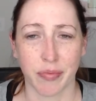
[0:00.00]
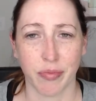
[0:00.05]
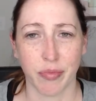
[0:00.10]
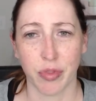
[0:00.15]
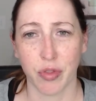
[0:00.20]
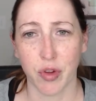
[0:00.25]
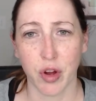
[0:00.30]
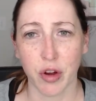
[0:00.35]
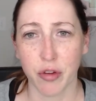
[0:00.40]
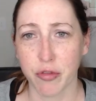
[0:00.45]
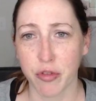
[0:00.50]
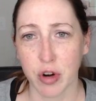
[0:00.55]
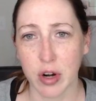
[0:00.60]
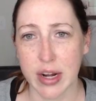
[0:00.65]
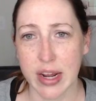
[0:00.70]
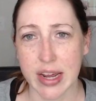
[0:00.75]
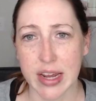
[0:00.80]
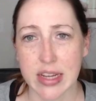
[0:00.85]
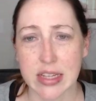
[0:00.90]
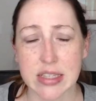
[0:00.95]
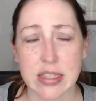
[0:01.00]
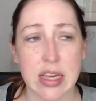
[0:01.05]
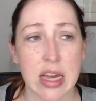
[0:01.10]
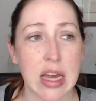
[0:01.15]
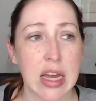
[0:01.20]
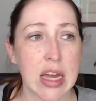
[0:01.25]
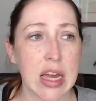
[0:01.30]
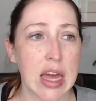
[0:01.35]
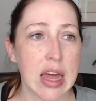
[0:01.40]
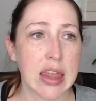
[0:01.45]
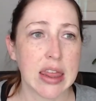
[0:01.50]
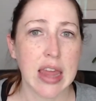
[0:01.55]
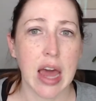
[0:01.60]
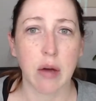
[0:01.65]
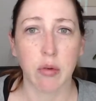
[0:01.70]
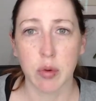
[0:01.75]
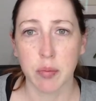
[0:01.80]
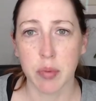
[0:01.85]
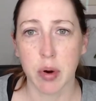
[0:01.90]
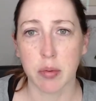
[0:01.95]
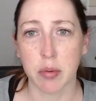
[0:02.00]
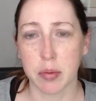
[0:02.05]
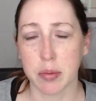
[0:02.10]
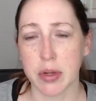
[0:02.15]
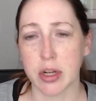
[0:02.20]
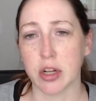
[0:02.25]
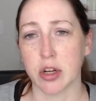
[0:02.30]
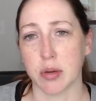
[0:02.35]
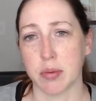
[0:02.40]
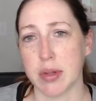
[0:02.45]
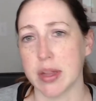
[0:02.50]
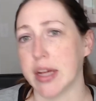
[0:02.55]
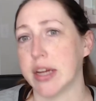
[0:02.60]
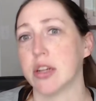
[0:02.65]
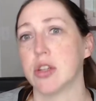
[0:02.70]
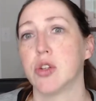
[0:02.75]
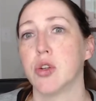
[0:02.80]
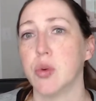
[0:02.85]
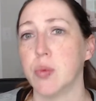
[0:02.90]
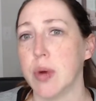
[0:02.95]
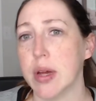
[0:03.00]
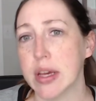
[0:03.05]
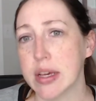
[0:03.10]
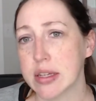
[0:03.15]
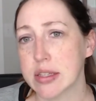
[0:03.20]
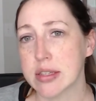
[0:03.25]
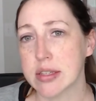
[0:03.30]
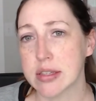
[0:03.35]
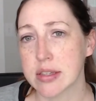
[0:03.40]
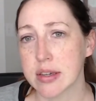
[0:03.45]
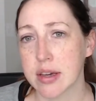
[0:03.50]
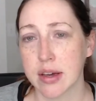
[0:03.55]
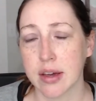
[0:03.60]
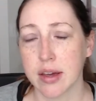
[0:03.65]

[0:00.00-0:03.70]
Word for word: three or four days, that one probably took me like two weeks.